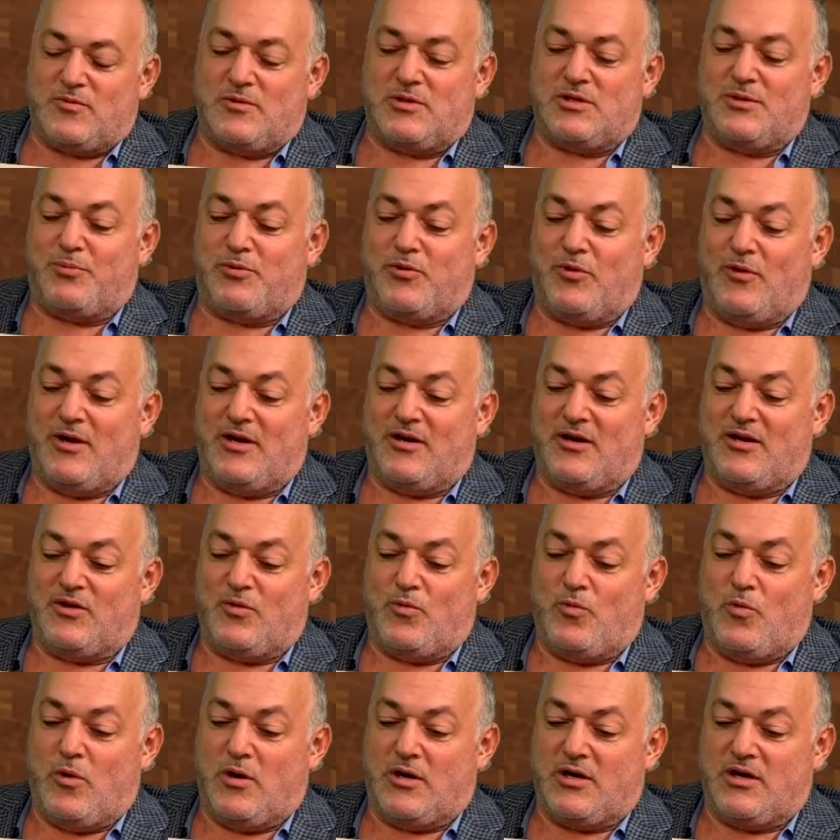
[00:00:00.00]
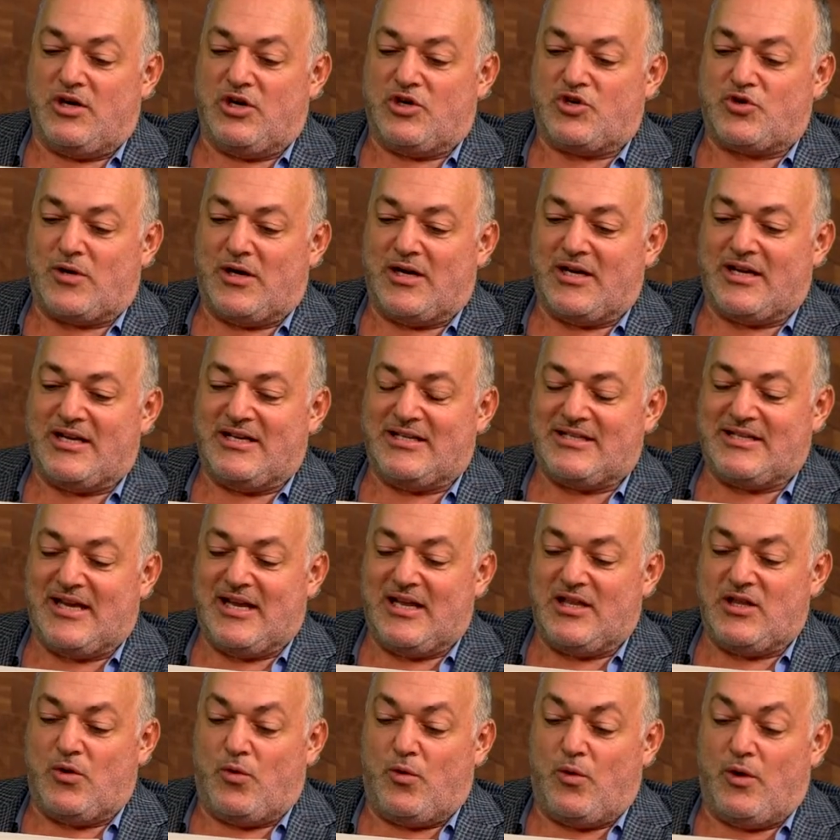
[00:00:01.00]
were deployed on the water to try to
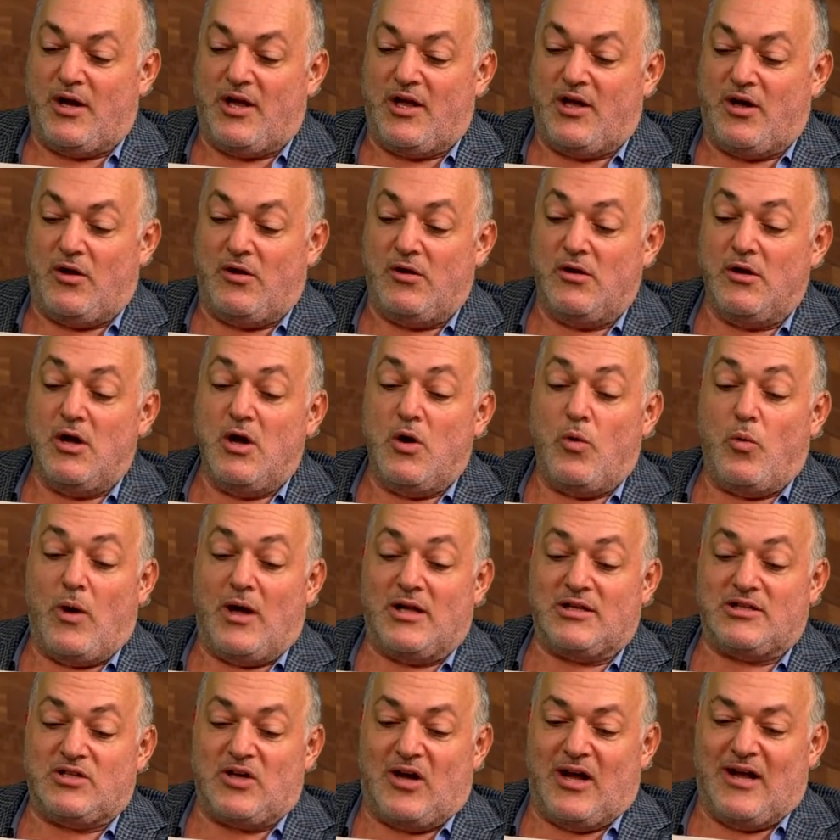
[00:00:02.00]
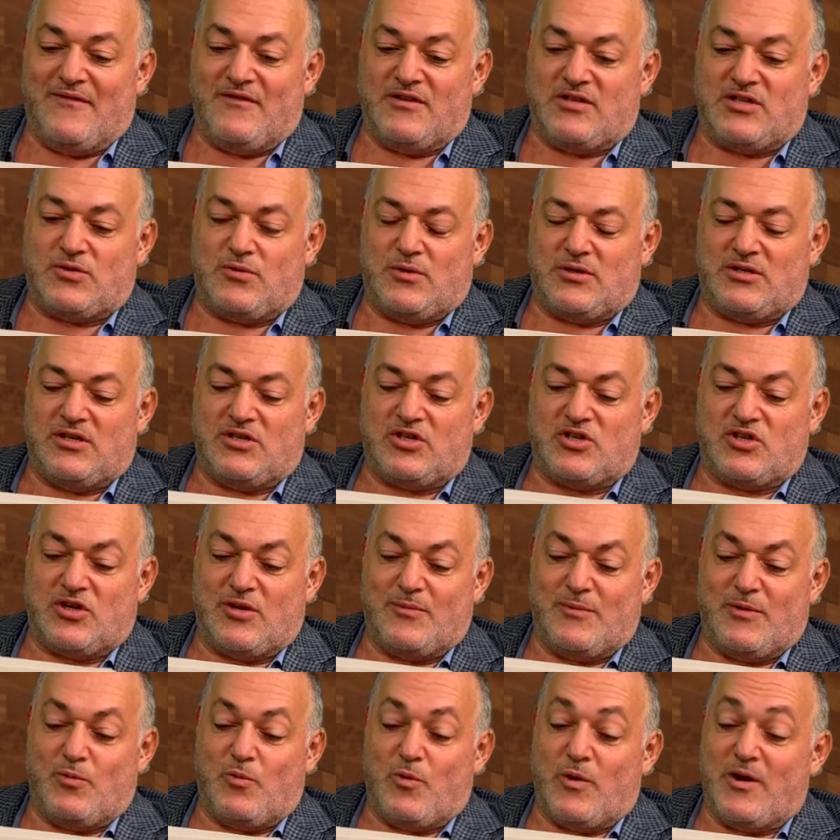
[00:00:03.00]
contain the oil while divers sought to
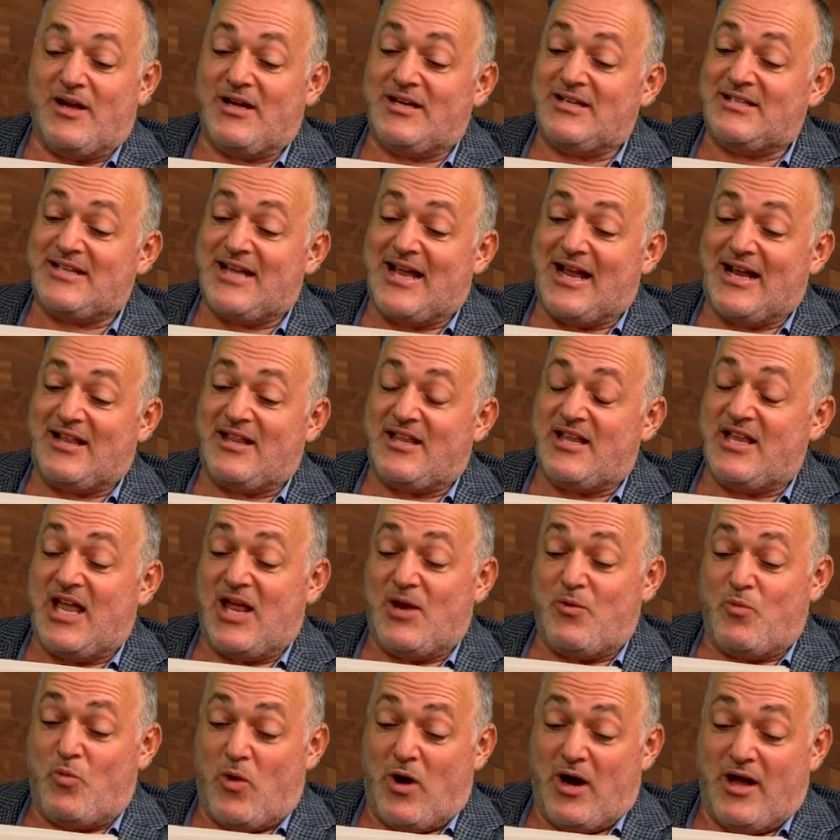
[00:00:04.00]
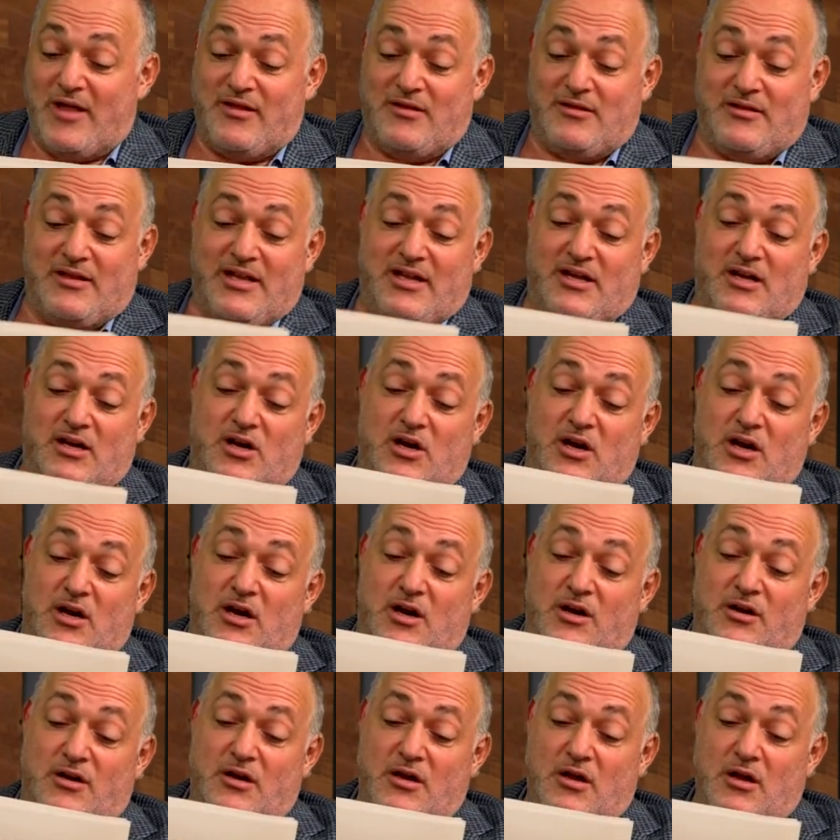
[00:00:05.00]
determine where exactly and why the leak
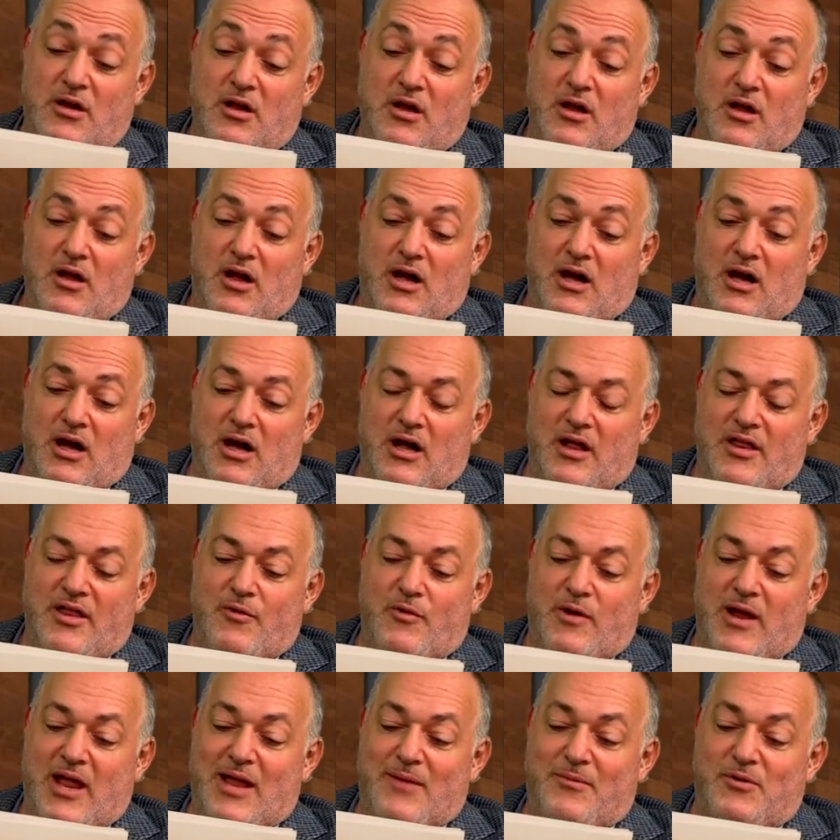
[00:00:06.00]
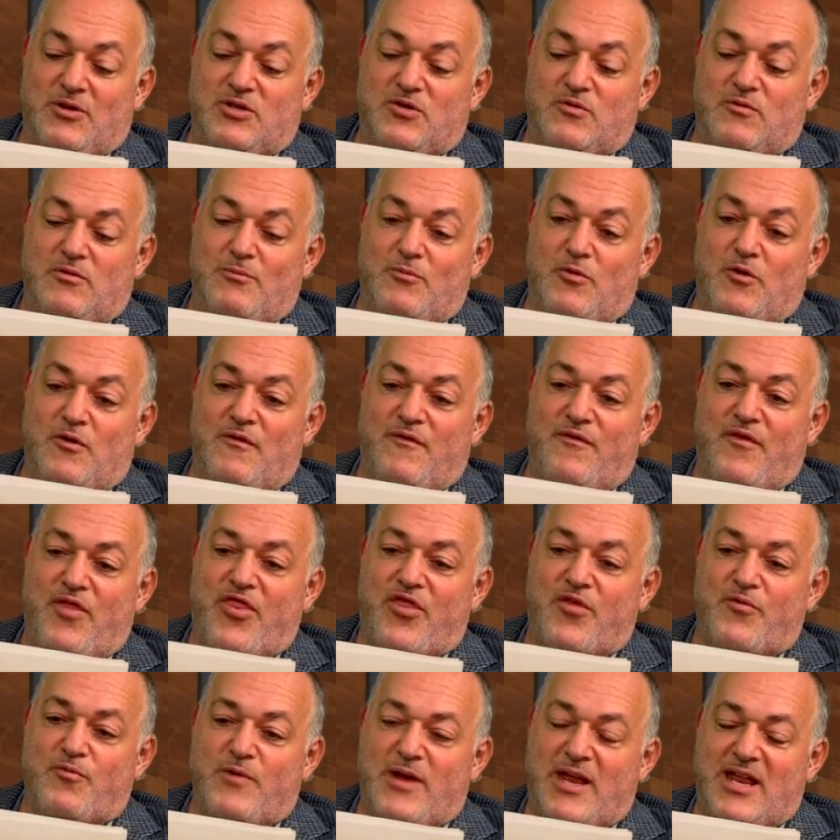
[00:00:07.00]
occurred. They were able to remove
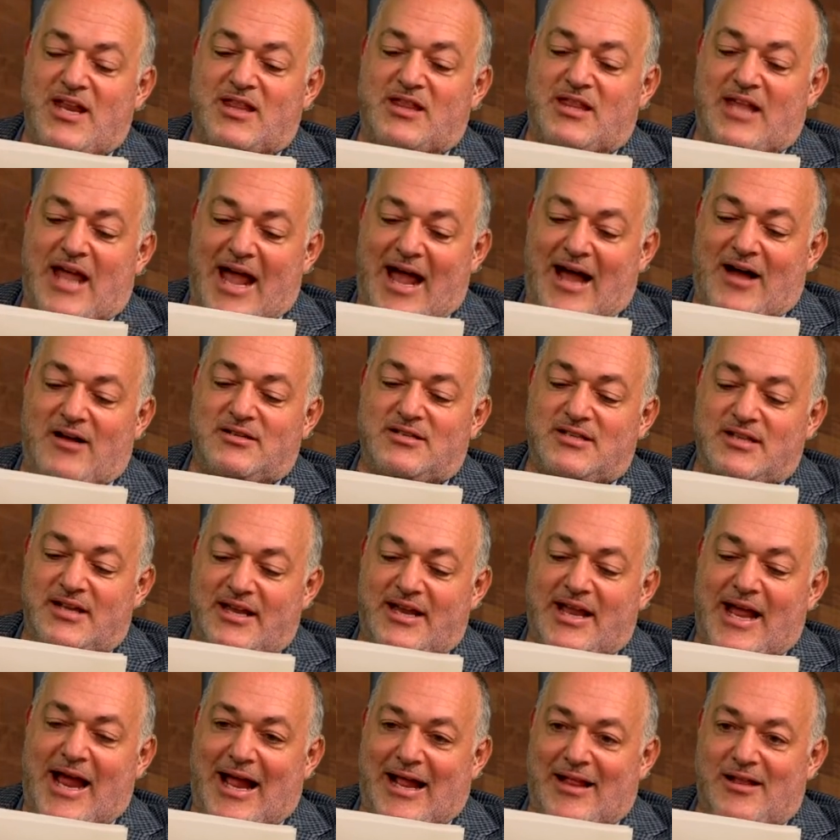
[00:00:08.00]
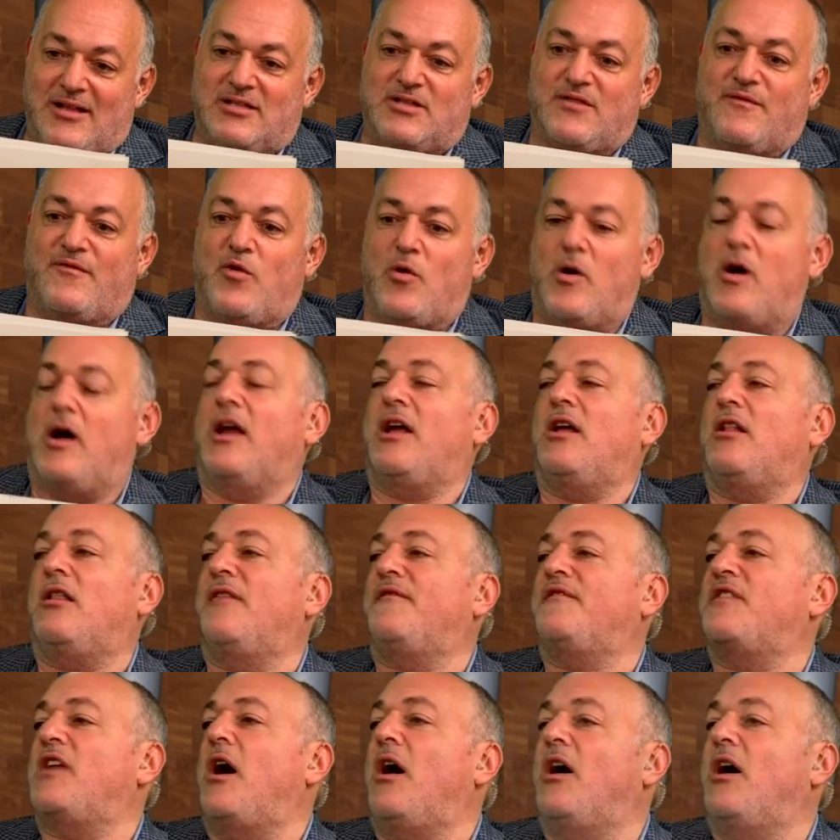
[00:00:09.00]
3,000 gallons of oil of the